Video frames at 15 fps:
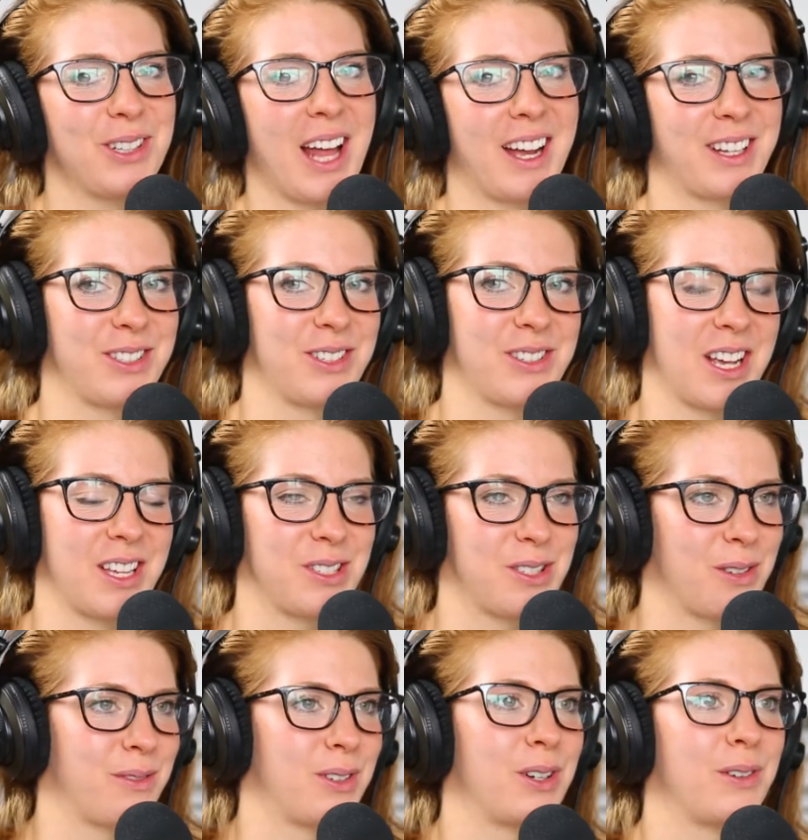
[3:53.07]

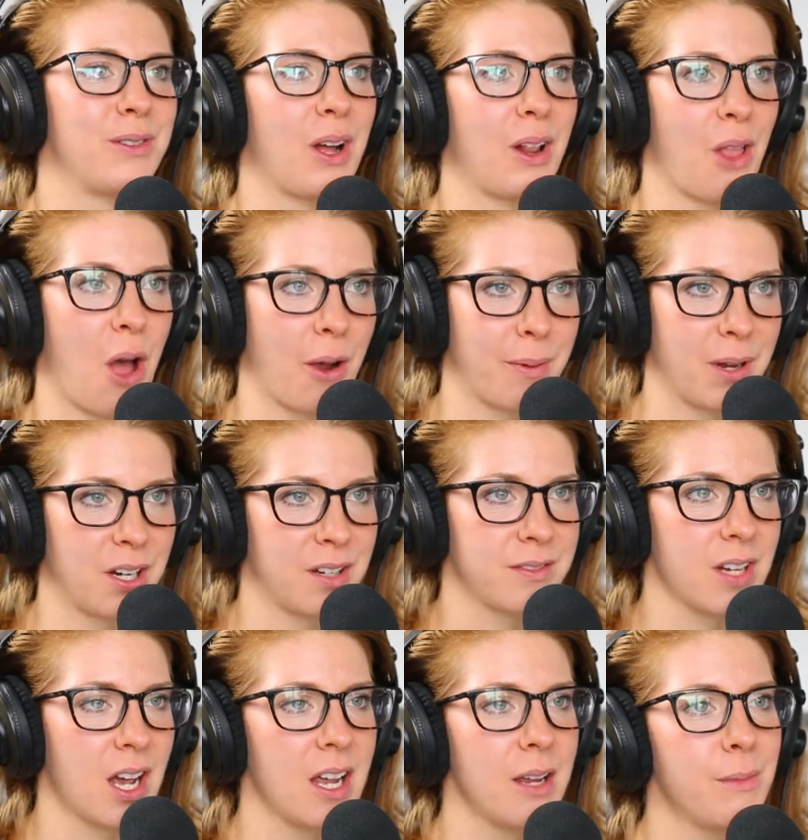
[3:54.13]
exercises over a long period of
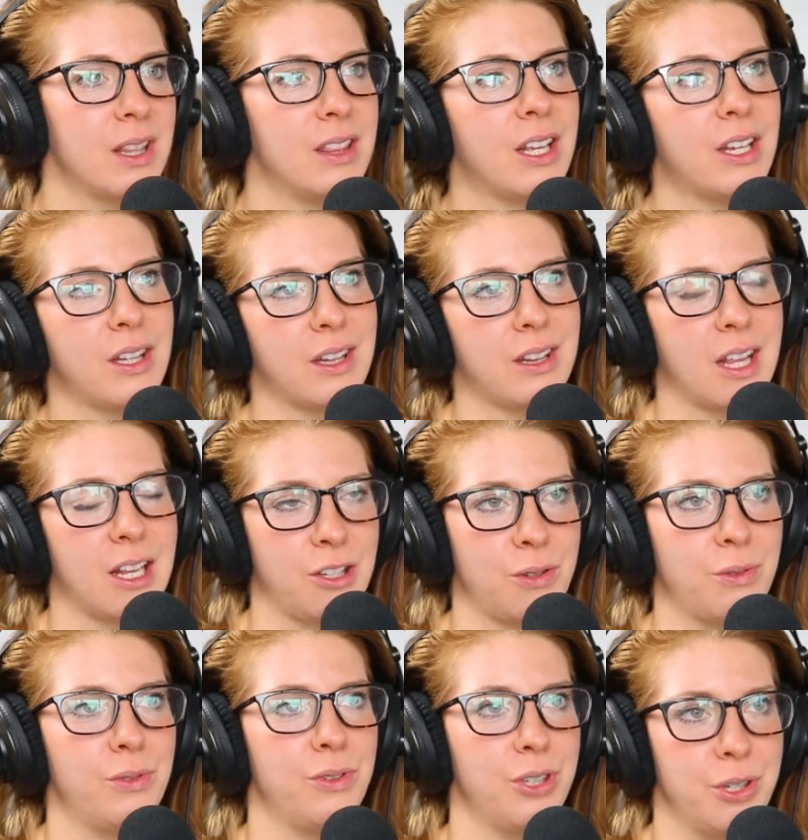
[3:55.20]
time, and then
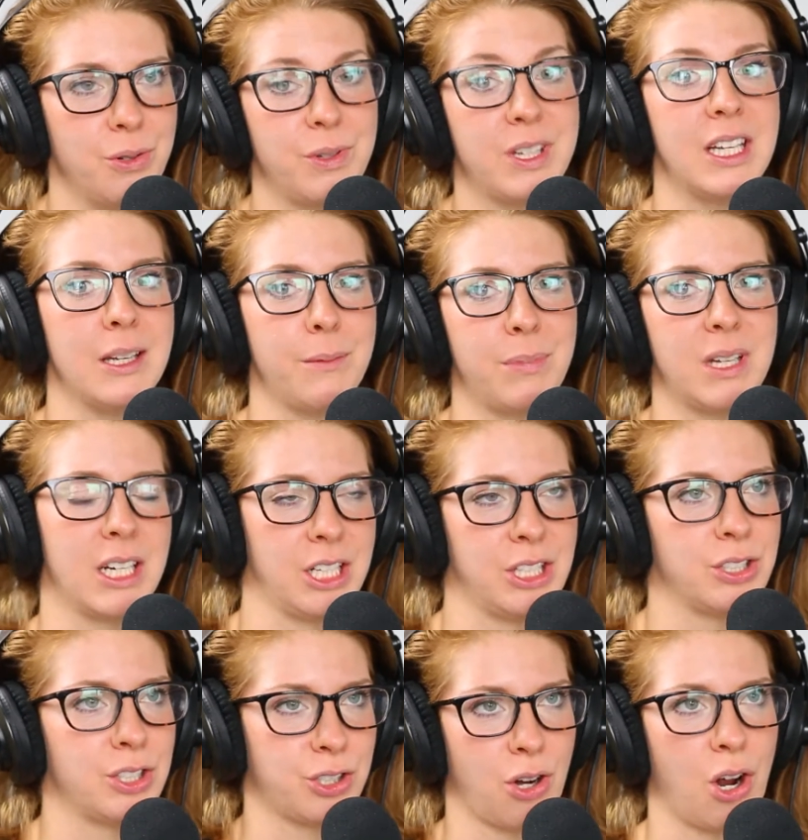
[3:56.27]
you keep
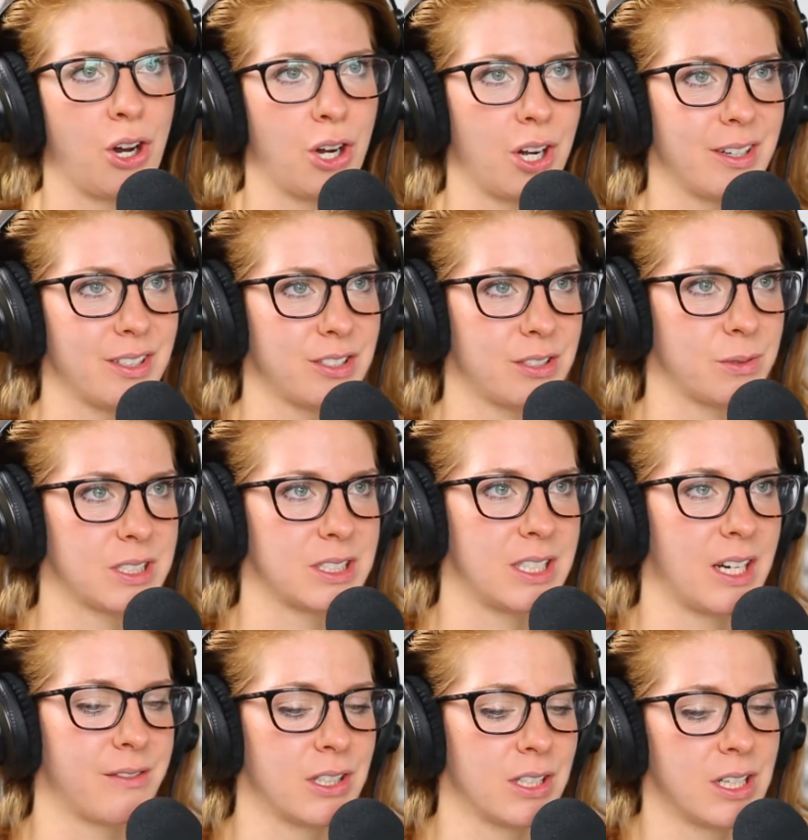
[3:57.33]
getting stronger. So it's
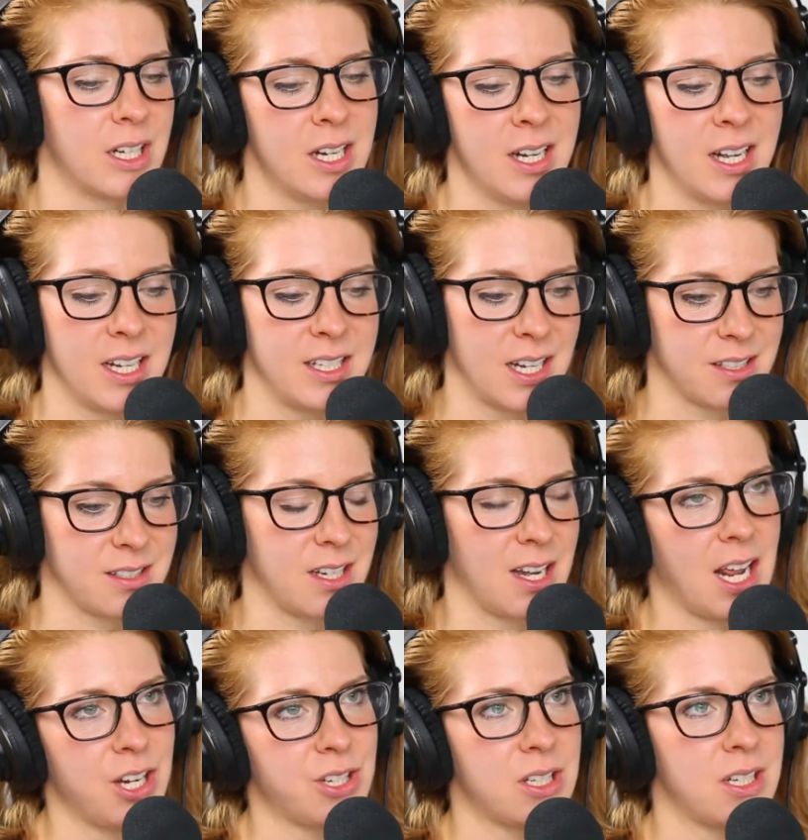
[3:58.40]
never a
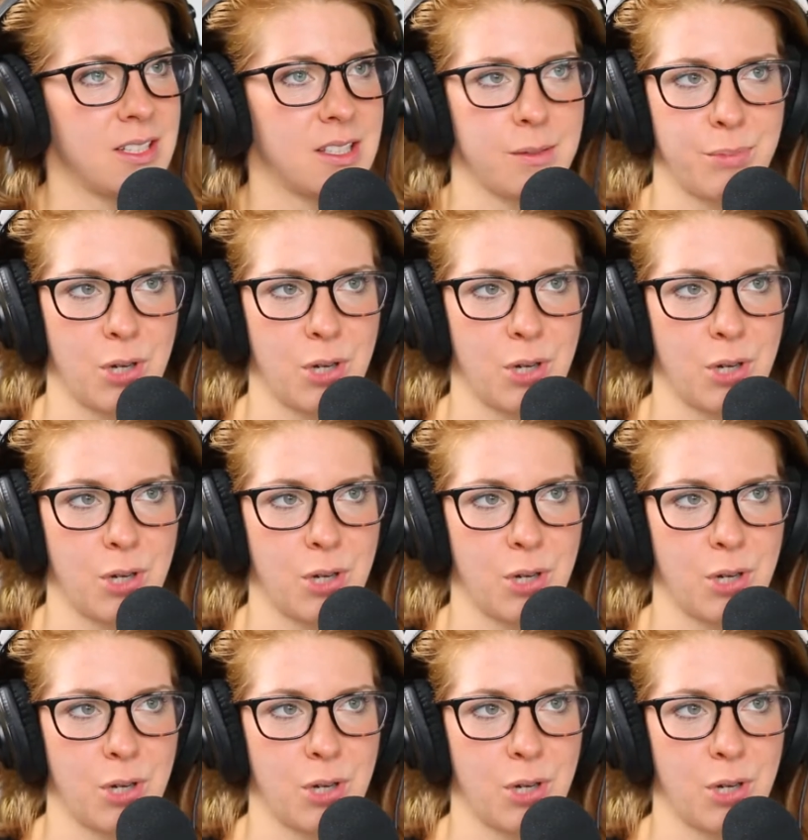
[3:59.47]
destination, it's a